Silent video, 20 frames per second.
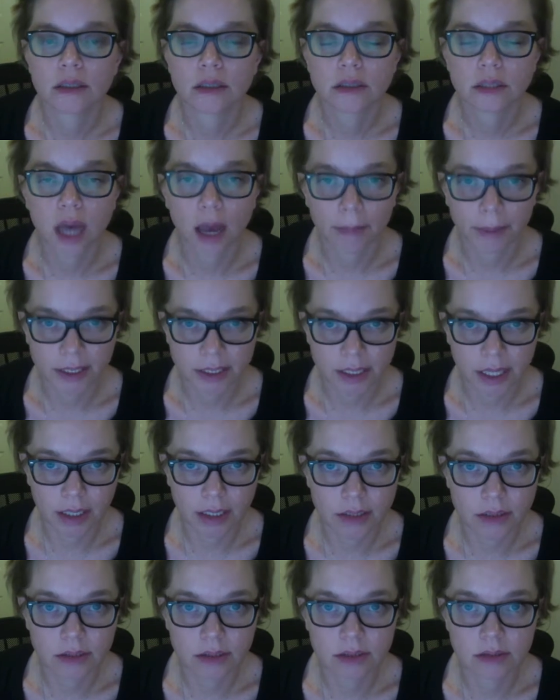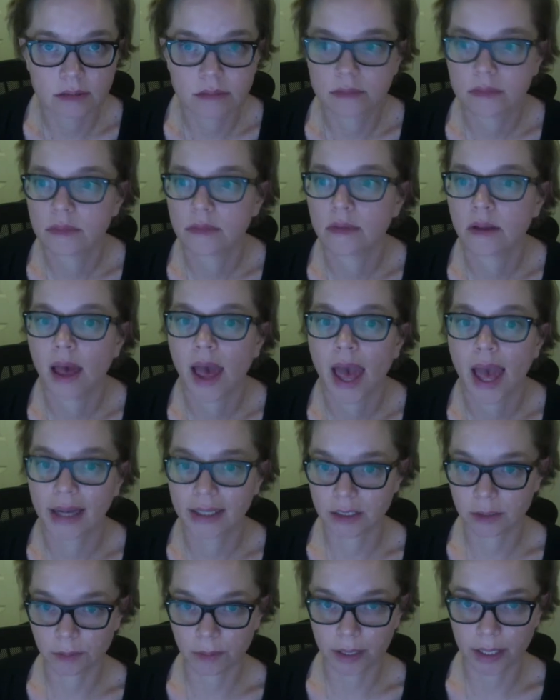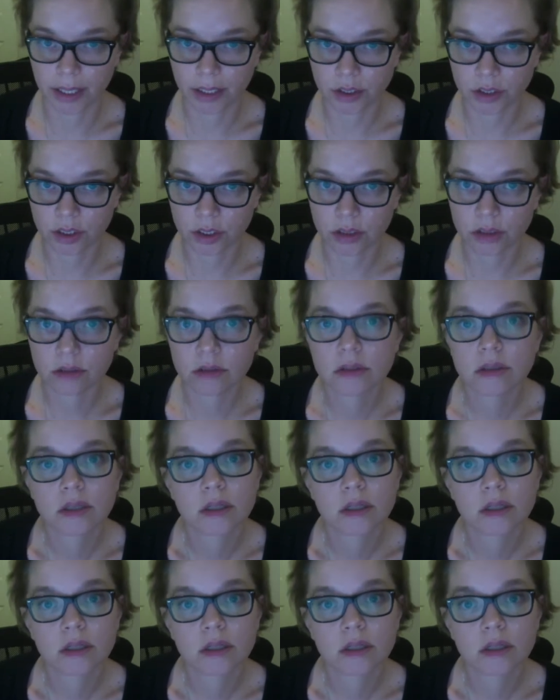Topic sentence, explanation,